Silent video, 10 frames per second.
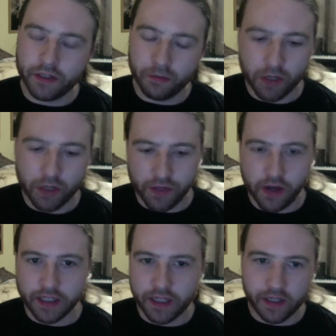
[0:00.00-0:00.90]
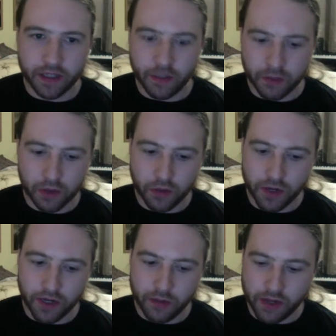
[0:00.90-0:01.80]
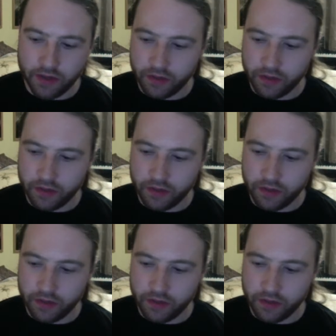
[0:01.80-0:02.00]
one of the ideas I was toying with